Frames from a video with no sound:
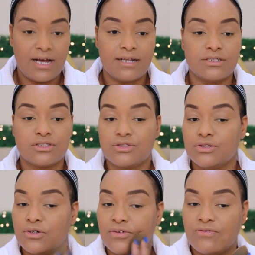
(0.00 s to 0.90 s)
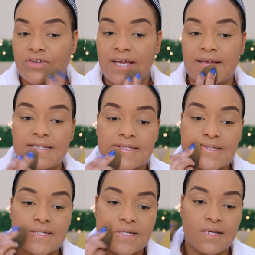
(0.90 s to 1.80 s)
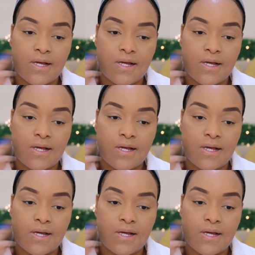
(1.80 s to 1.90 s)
color to your face.